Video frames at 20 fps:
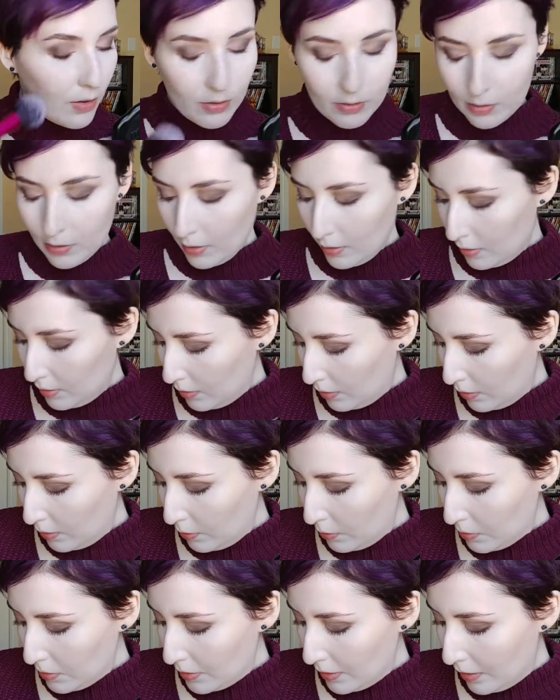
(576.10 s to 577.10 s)
or else it
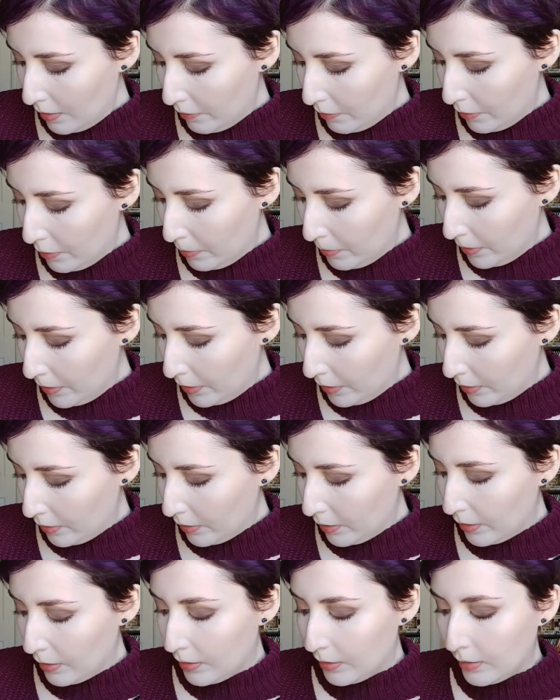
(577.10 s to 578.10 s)
goes
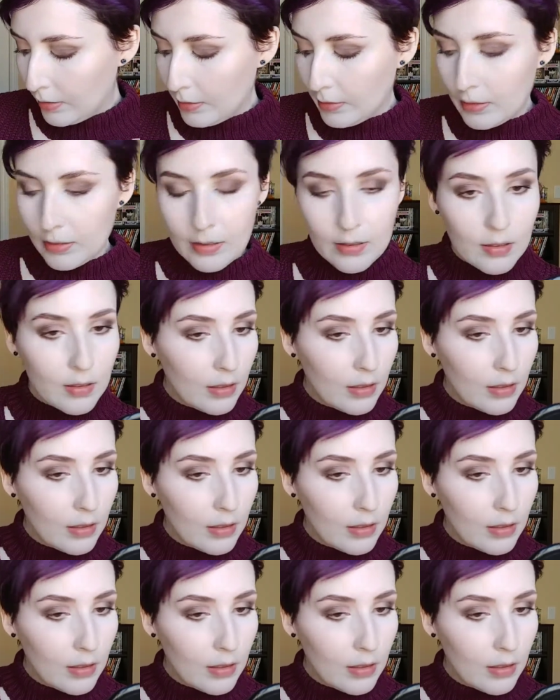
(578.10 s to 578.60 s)
everywhere and